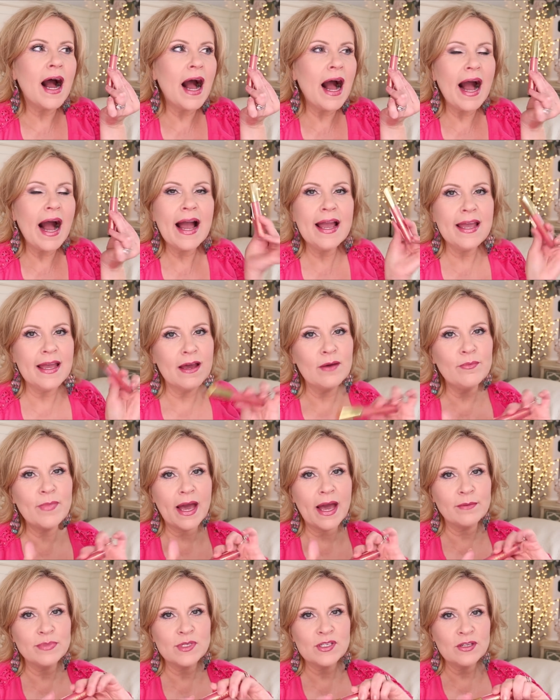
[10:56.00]
I am
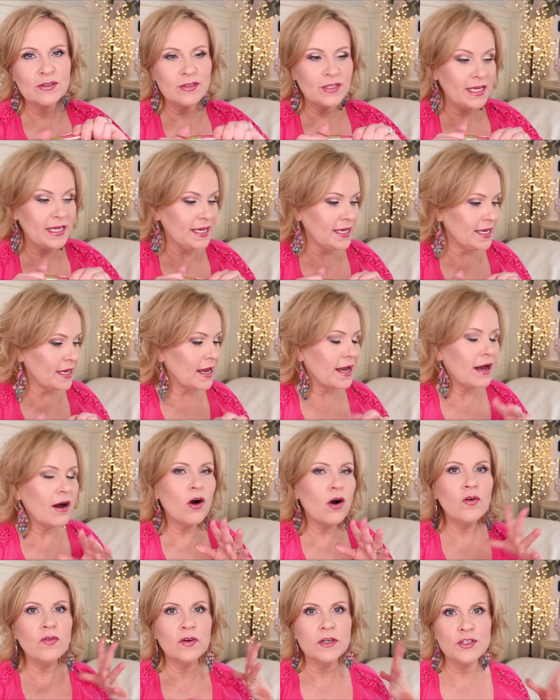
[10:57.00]
absolutely
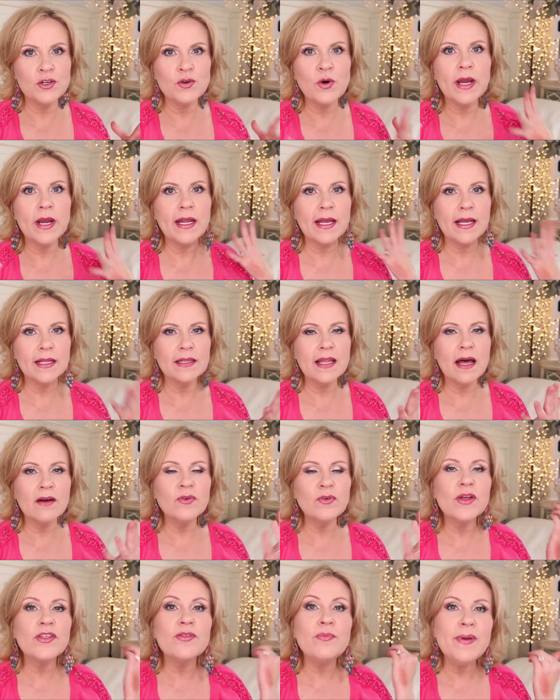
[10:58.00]
overjoyed in love
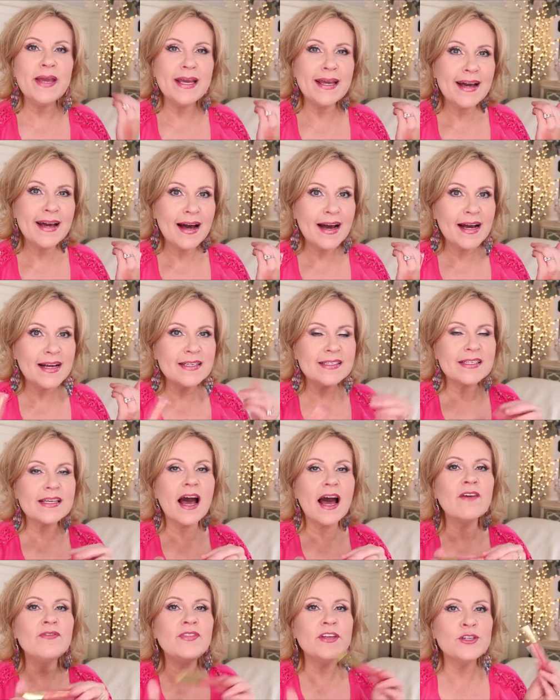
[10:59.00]
with because
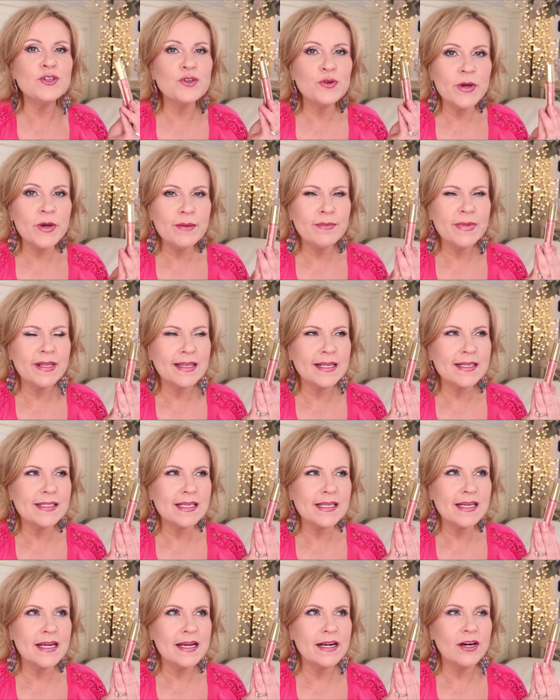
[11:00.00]
of the treatment that's
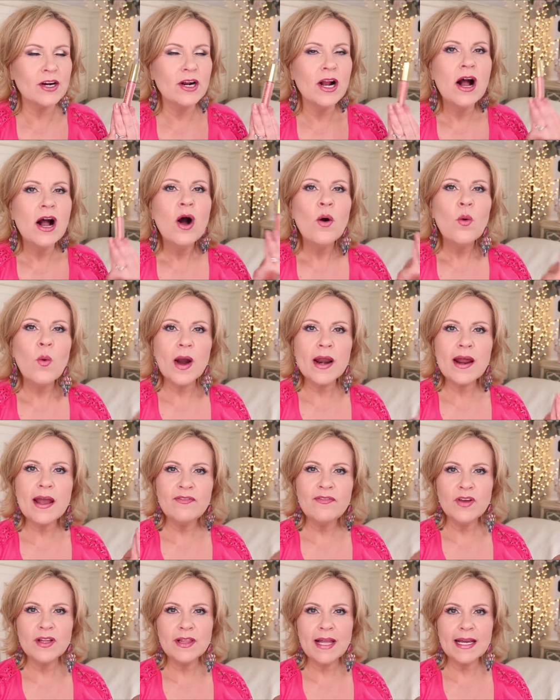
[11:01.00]
in here what i
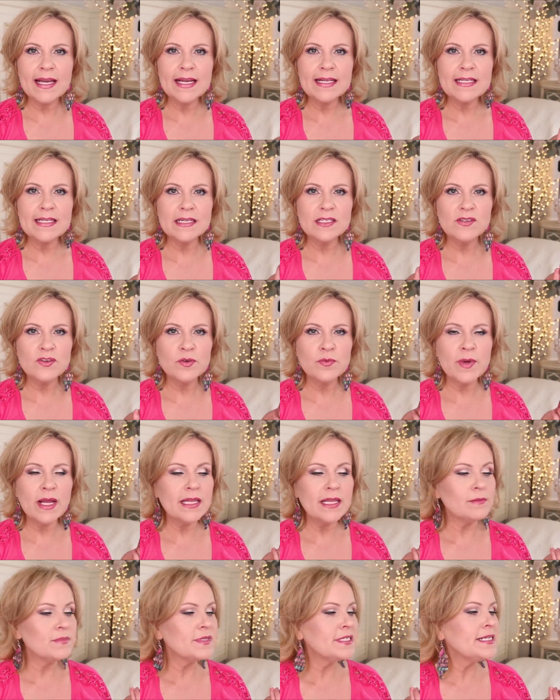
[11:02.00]
feel like it does for my
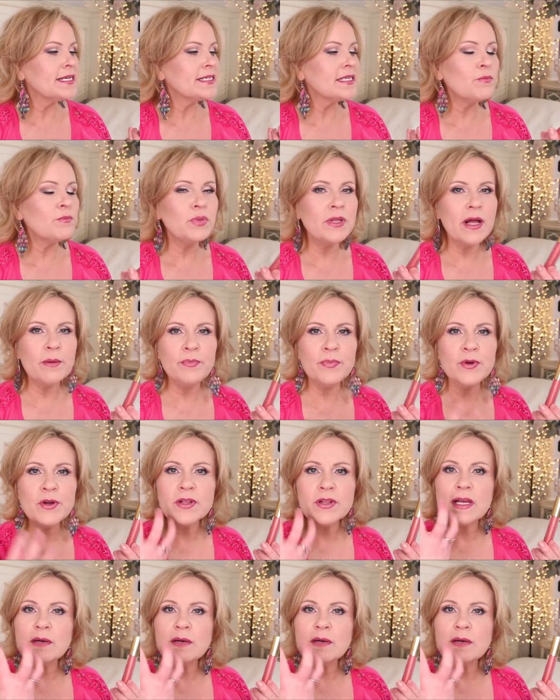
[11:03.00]
lips does it plump your